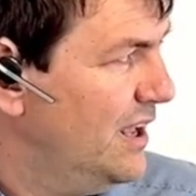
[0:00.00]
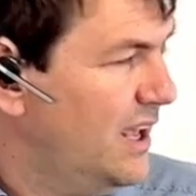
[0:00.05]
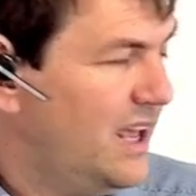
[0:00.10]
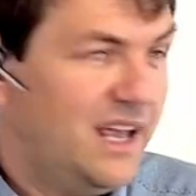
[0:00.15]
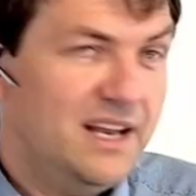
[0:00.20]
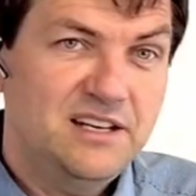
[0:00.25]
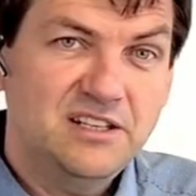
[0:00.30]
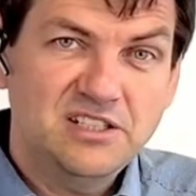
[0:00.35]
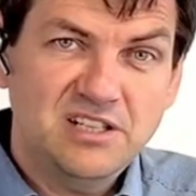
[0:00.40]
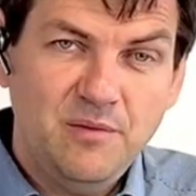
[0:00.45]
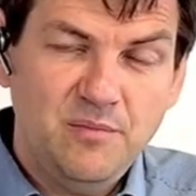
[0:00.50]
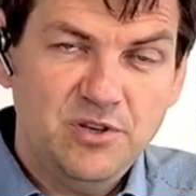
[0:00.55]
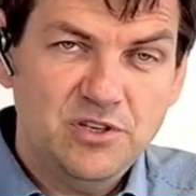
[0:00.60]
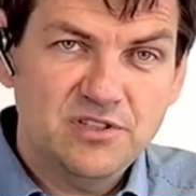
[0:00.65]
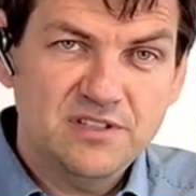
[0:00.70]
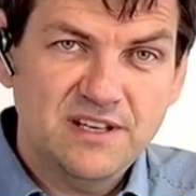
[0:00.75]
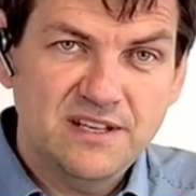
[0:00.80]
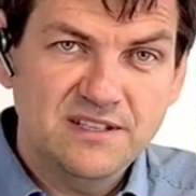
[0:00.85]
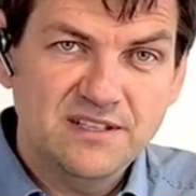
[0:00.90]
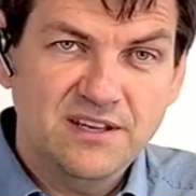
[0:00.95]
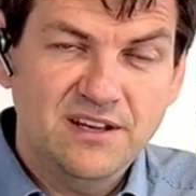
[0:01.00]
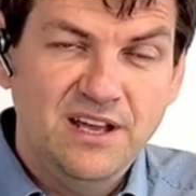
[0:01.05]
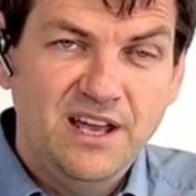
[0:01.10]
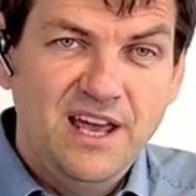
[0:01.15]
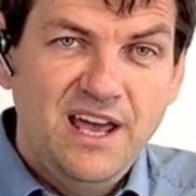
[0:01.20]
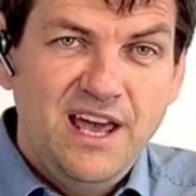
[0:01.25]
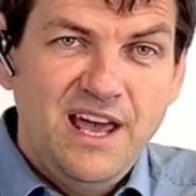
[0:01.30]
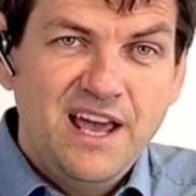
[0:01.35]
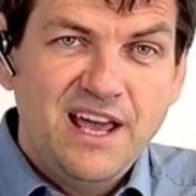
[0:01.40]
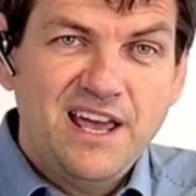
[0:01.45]
and the temperature sensor
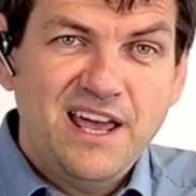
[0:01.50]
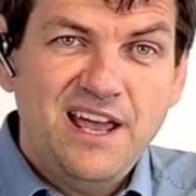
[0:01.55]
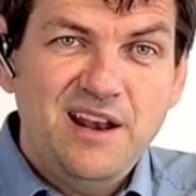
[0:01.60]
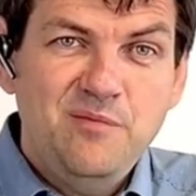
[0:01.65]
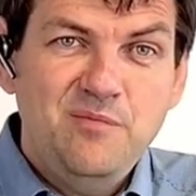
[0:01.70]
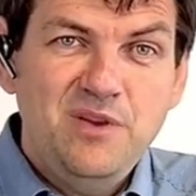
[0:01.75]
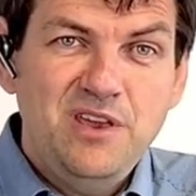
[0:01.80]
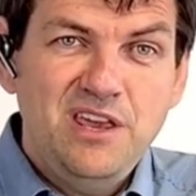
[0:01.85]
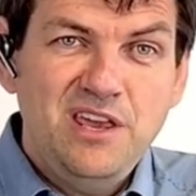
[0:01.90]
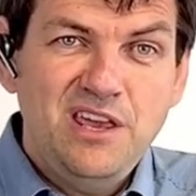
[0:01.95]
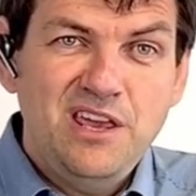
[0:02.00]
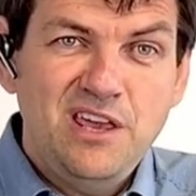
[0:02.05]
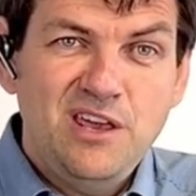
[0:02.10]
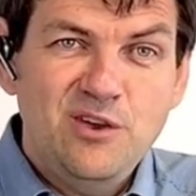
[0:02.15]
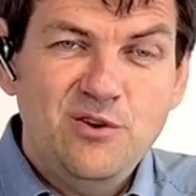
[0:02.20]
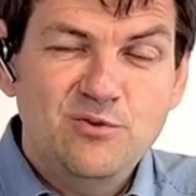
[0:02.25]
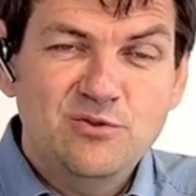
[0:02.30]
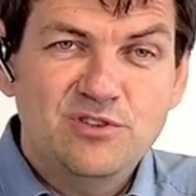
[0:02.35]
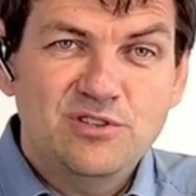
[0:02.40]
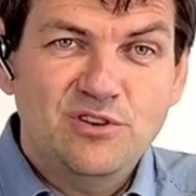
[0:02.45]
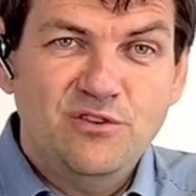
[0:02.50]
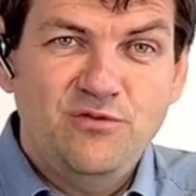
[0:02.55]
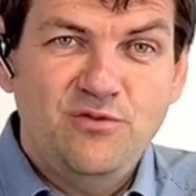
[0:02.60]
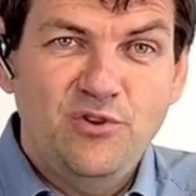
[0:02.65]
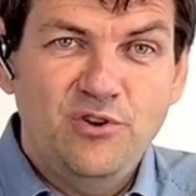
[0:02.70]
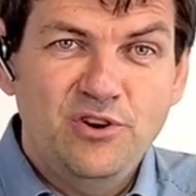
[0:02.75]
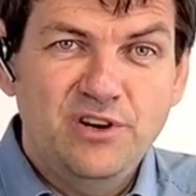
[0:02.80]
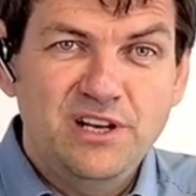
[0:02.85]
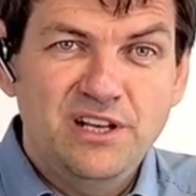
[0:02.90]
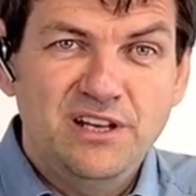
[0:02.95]
can be used
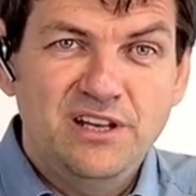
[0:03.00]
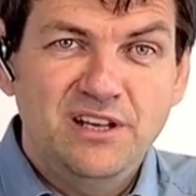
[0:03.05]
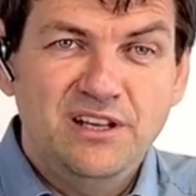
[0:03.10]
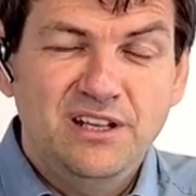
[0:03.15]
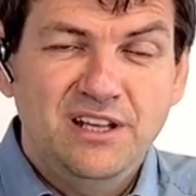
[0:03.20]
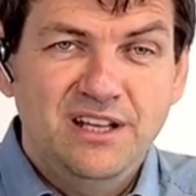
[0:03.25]
for the